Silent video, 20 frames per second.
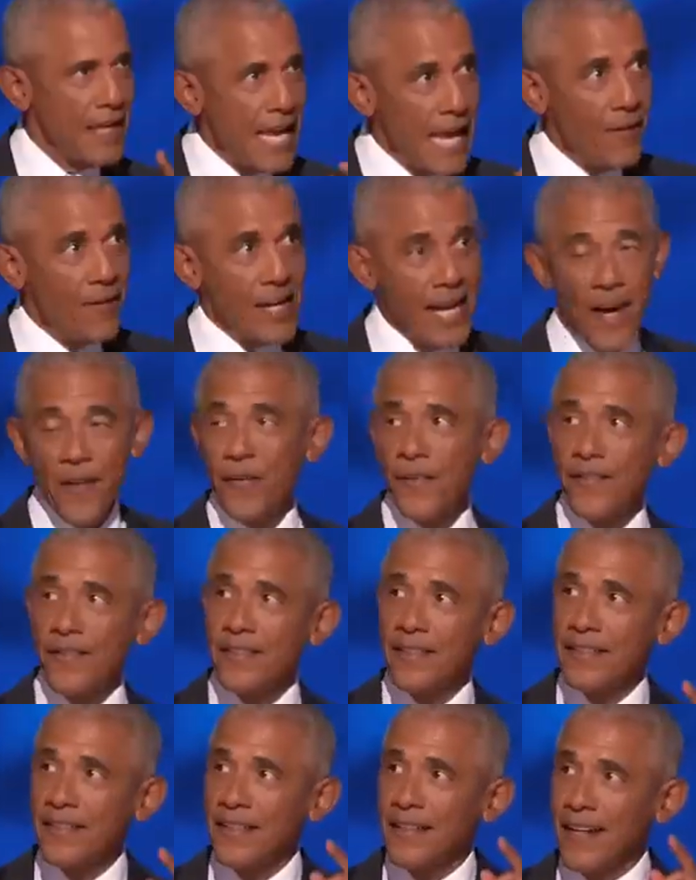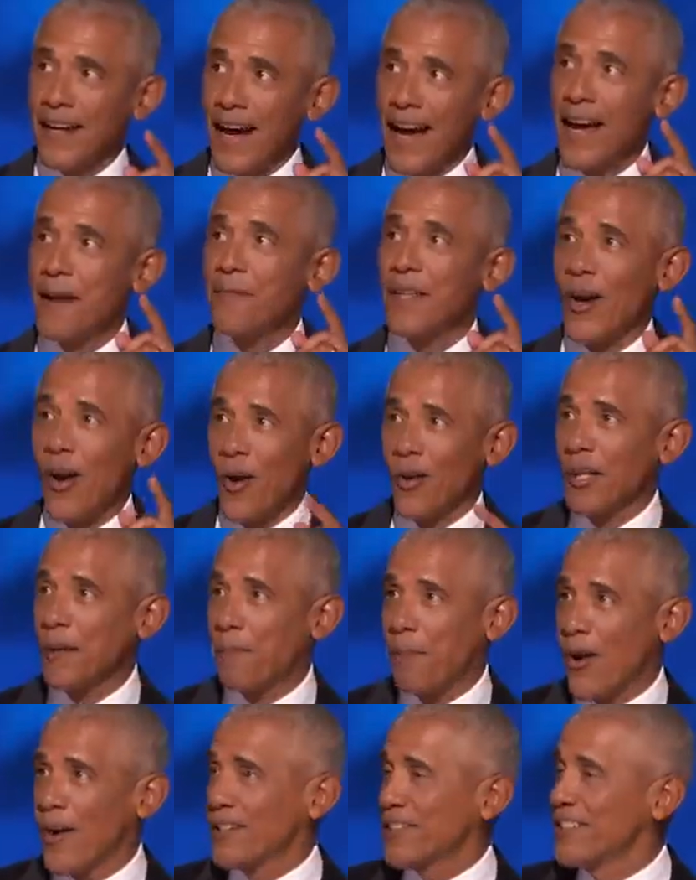even if I am the only
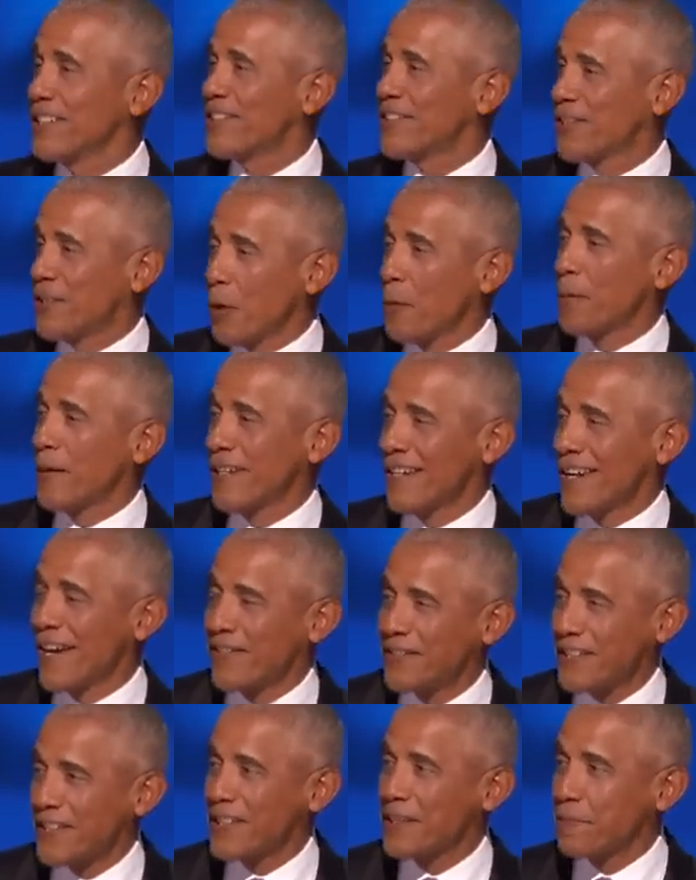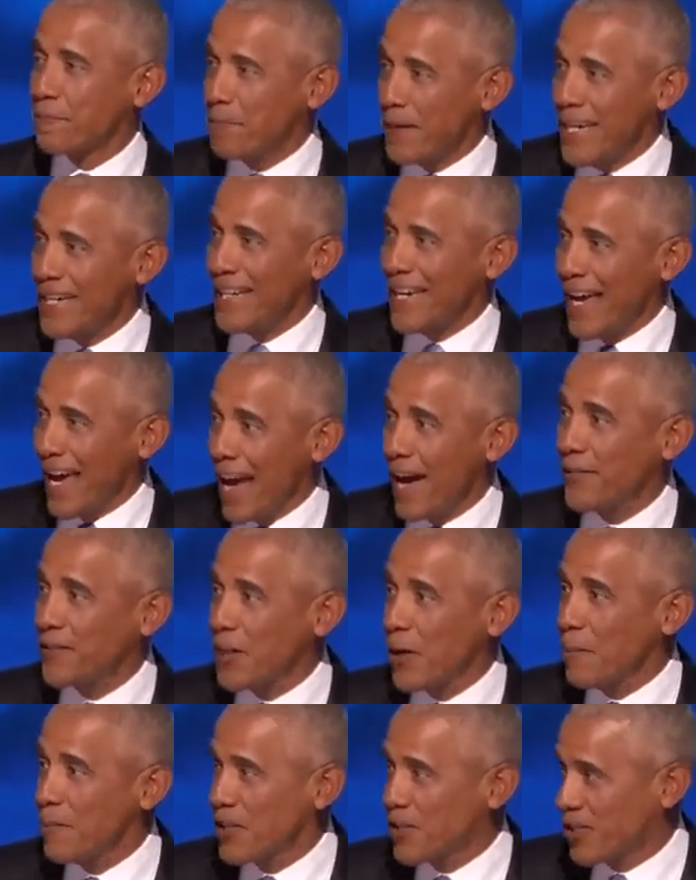person stupid enough to speak
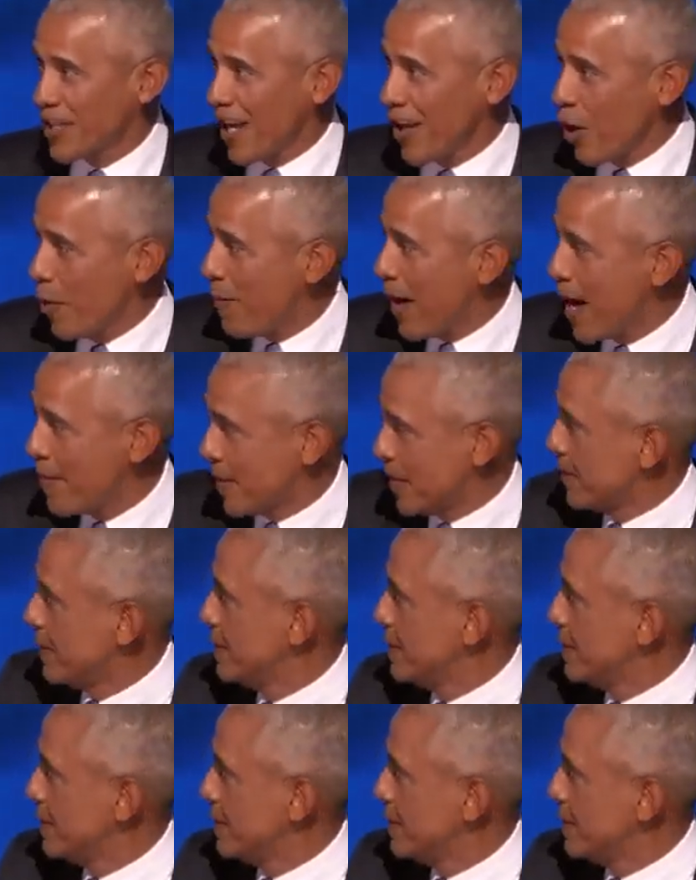after Michelle Obama.